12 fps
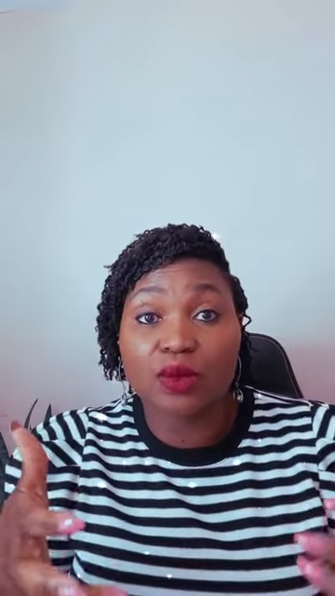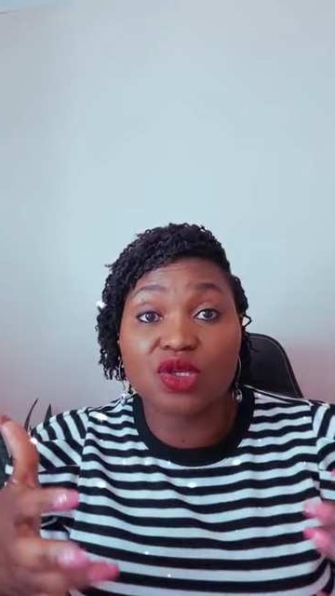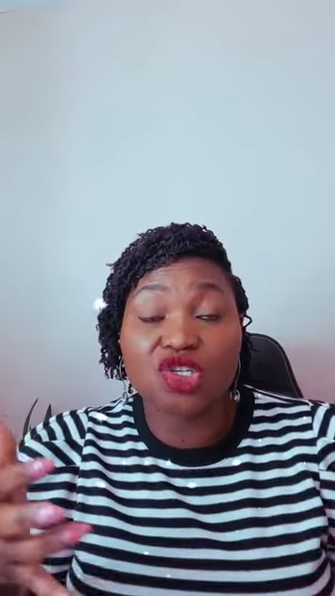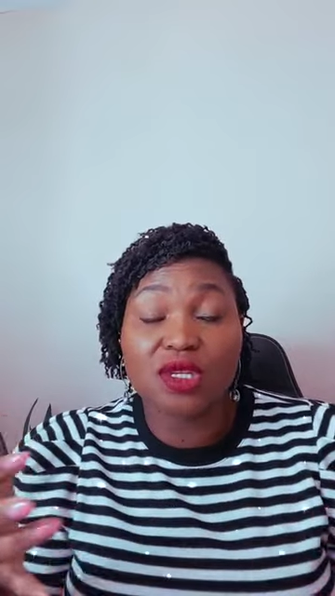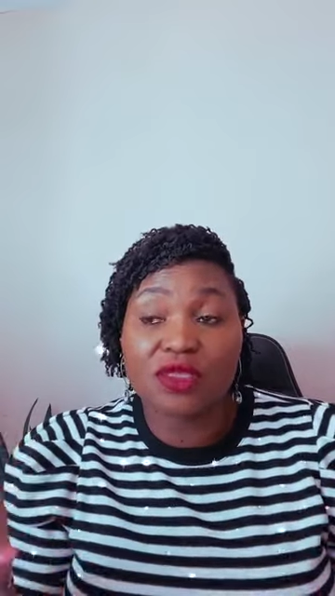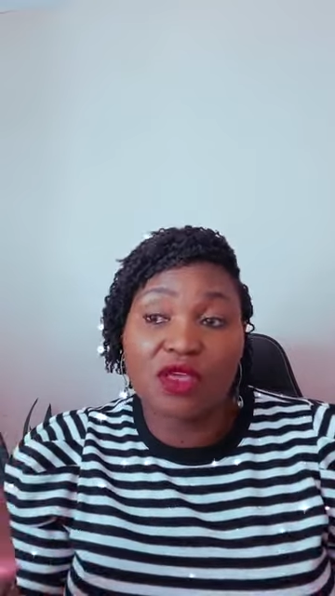I
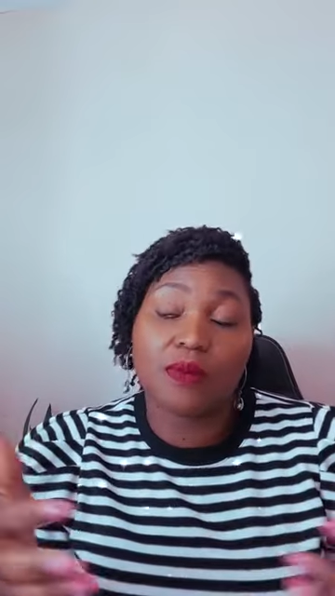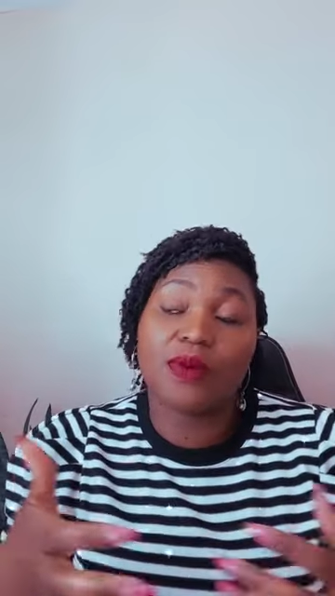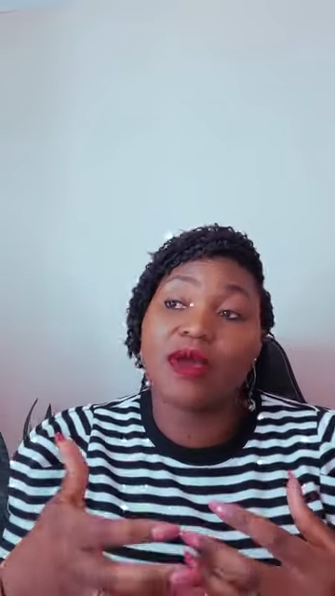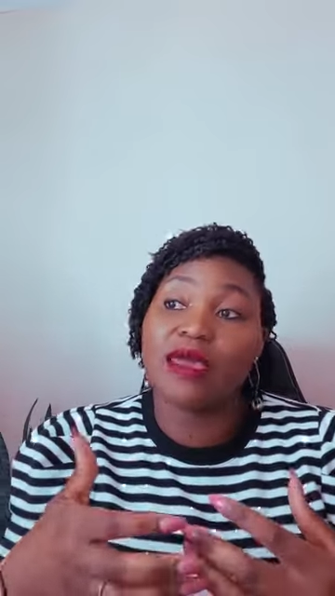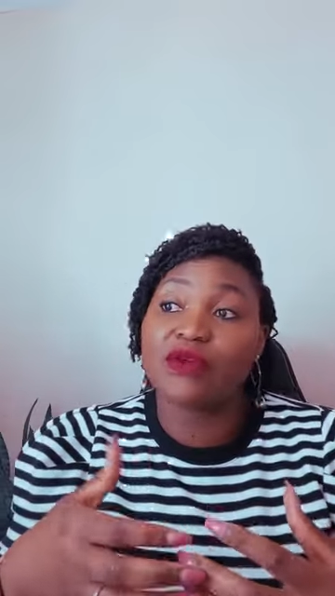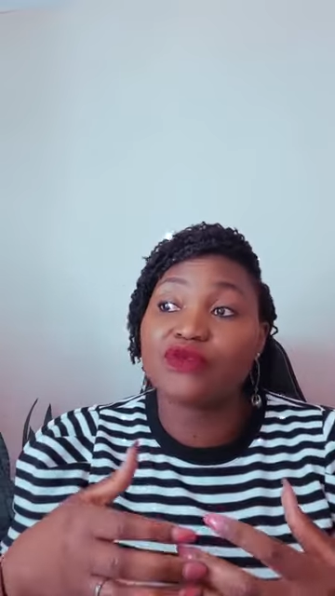want you to think
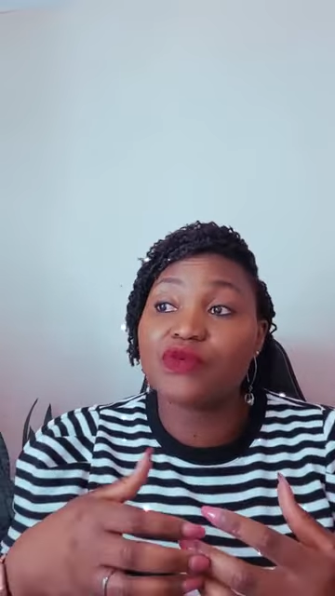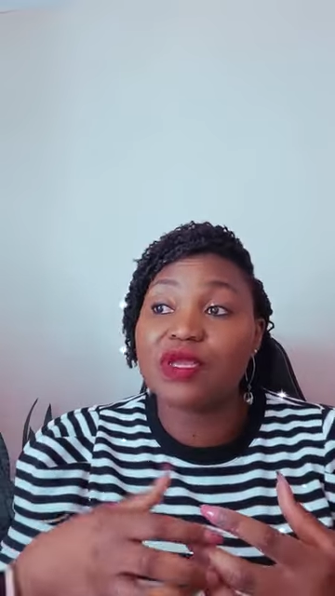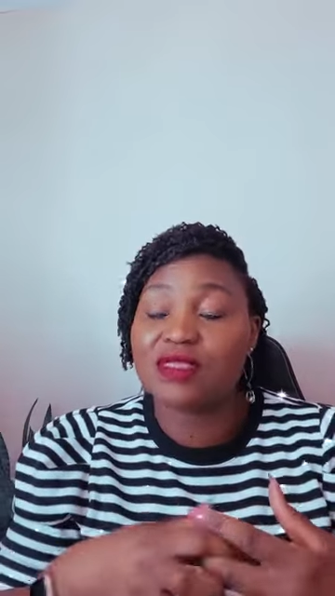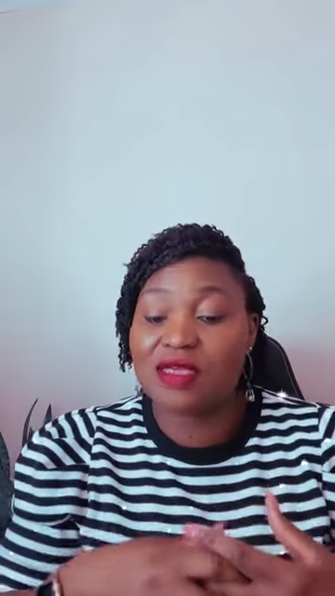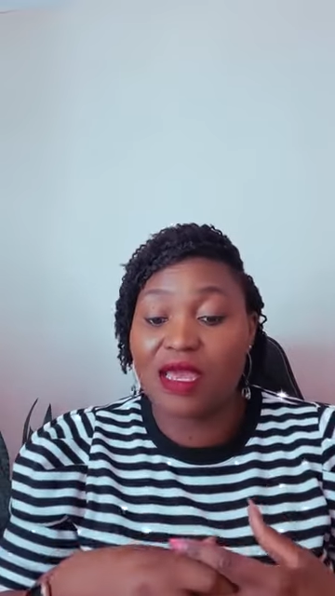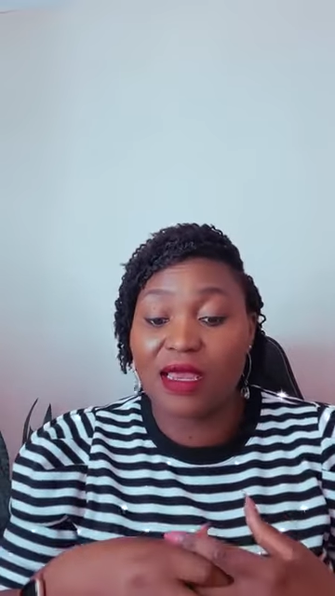about
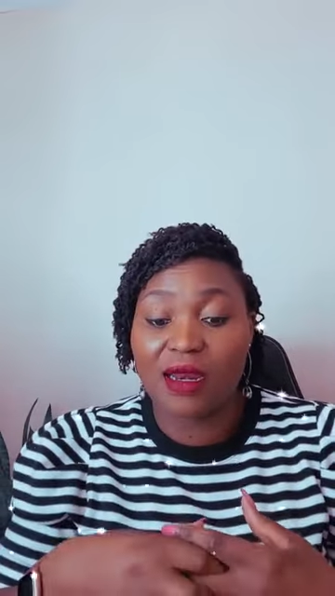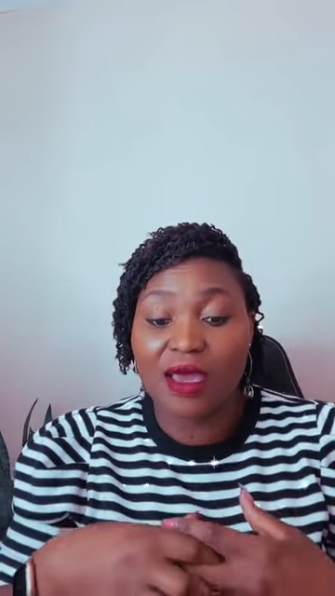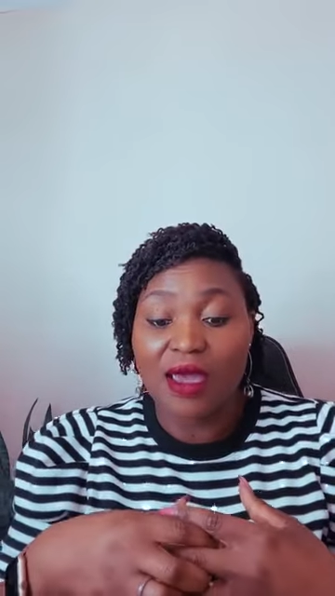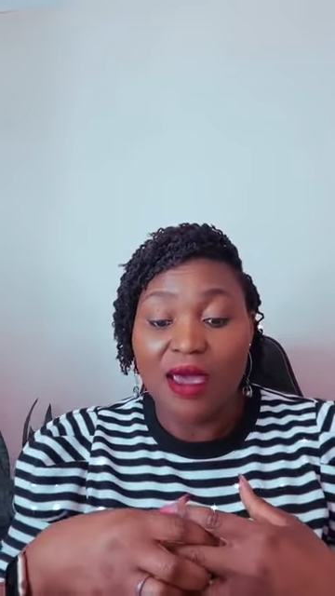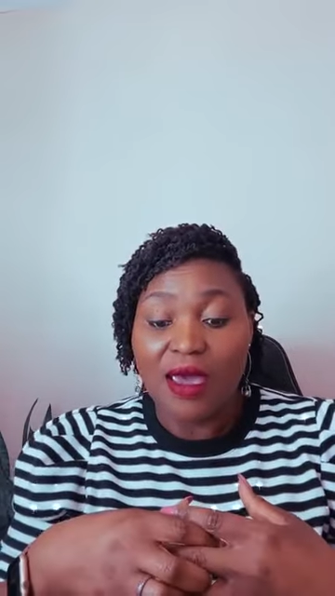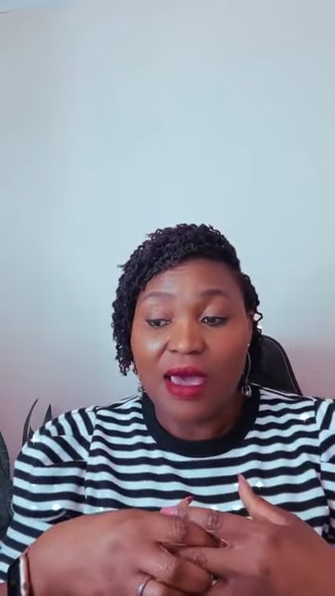everything